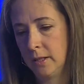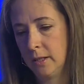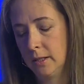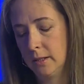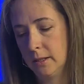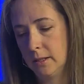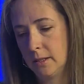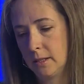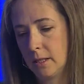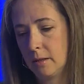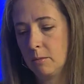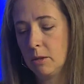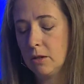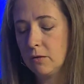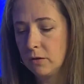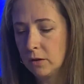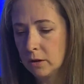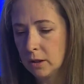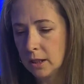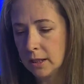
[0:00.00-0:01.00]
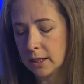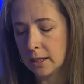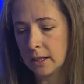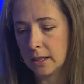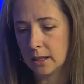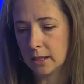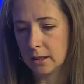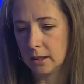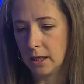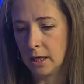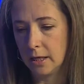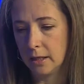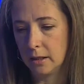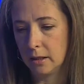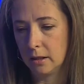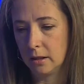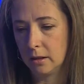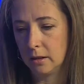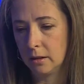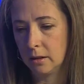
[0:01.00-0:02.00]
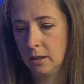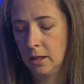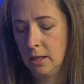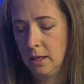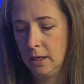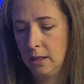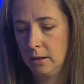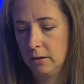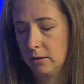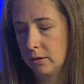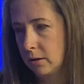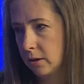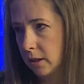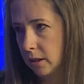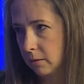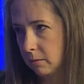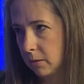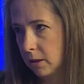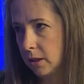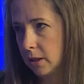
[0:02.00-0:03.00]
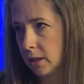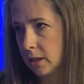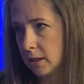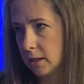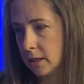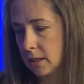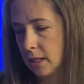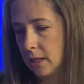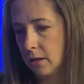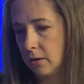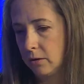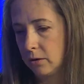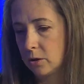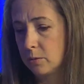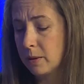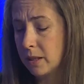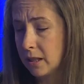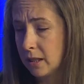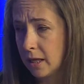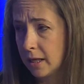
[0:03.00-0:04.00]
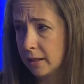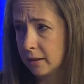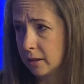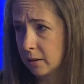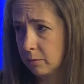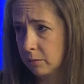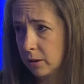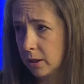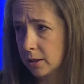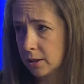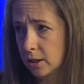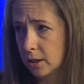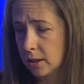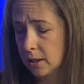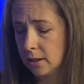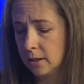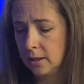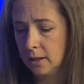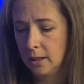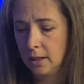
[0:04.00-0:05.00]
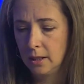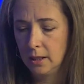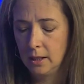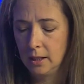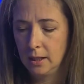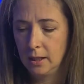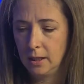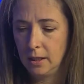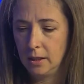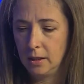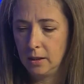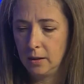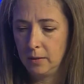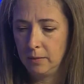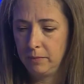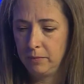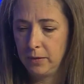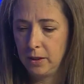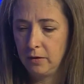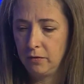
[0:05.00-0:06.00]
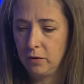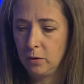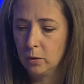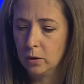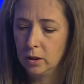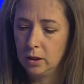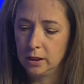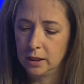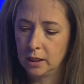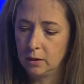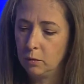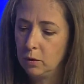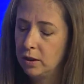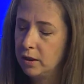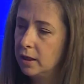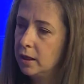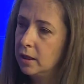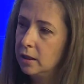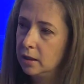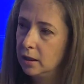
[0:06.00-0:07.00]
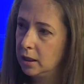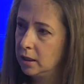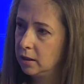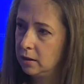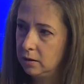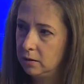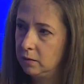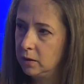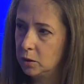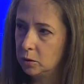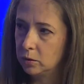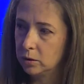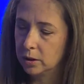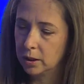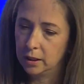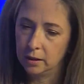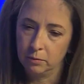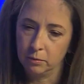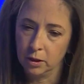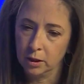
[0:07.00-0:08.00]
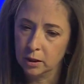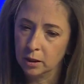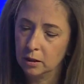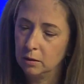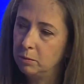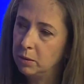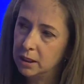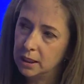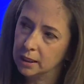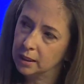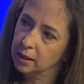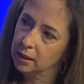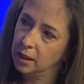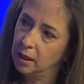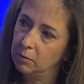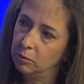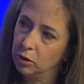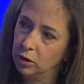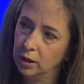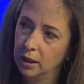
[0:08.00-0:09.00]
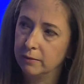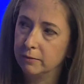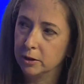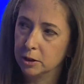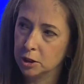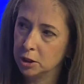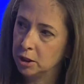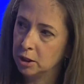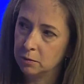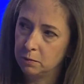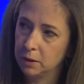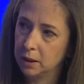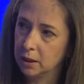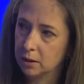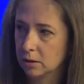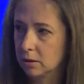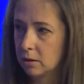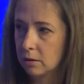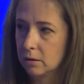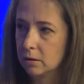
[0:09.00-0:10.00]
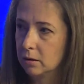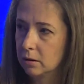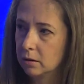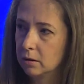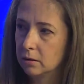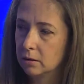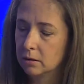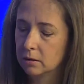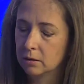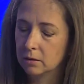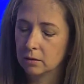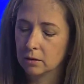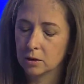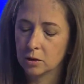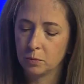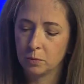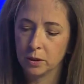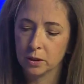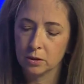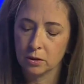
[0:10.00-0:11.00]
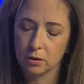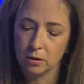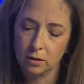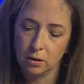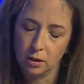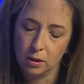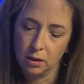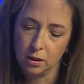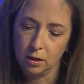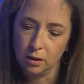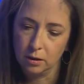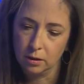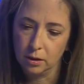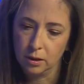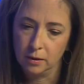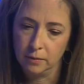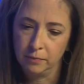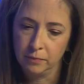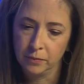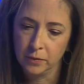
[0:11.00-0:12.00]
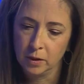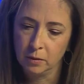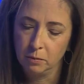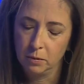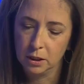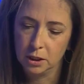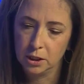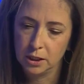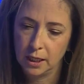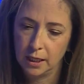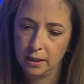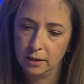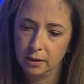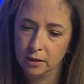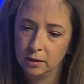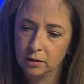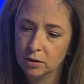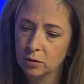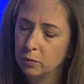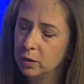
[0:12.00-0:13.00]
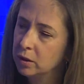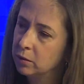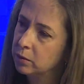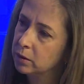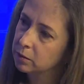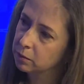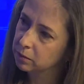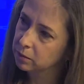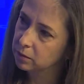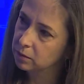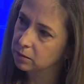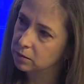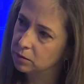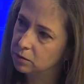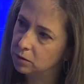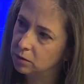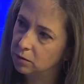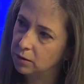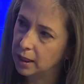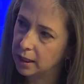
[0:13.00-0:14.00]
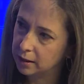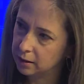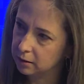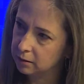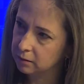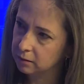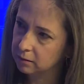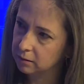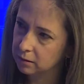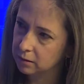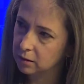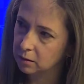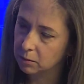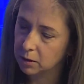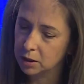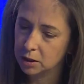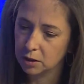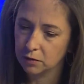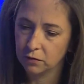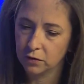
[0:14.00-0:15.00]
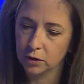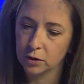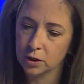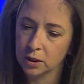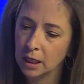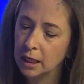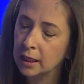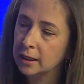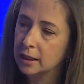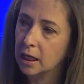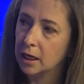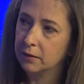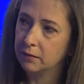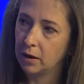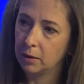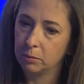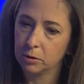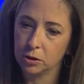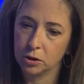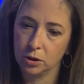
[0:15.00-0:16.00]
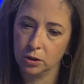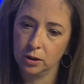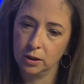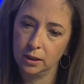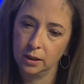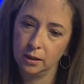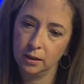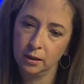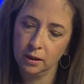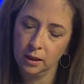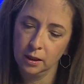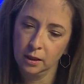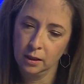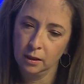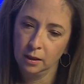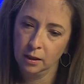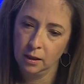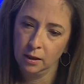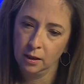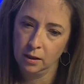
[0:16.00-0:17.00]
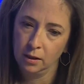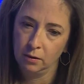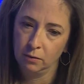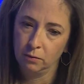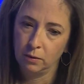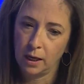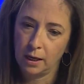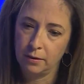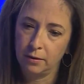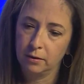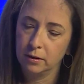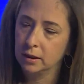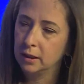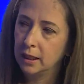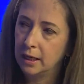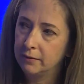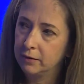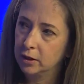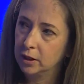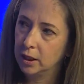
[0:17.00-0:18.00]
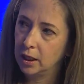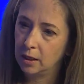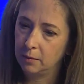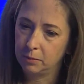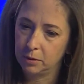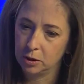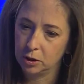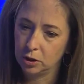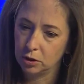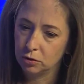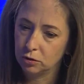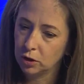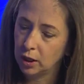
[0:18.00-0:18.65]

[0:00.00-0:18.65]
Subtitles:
Let's say, if you're looking at a lot of the credit markets now, there's been a lot of compression. If you were looking within an individual credit market, you'd be taking a lot more leverage just because the spreads are much tighter. So we don't want to do that so much. If there's not a lot of opportunity, rather than lever it up and just